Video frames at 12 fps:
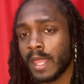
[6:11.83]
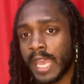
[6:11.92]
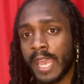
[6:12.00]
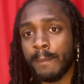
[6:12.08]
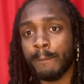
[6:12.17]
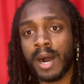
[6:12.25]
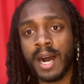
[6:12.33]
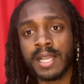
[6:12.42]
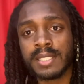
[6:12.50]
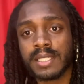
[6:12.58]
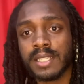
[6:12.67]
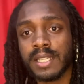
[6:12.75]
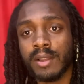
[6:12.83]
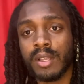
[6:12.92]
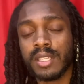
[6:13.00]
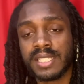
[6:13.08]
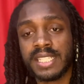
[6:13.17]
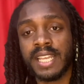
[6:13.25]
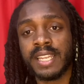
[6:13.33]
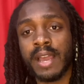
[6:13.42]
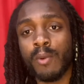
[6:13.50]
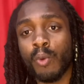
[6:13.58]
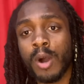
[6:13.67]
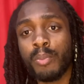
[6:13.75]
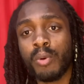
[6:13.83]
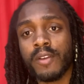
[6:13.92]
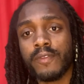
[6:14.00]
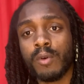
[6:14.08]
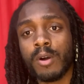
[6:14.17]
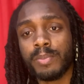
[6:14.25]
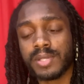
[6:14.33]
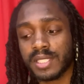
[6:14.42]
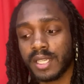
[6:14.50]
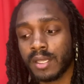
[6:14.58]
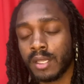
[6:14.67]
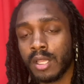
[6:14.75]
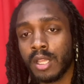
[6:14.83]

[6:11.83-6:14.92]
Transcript: and bonds sitting at 1.4%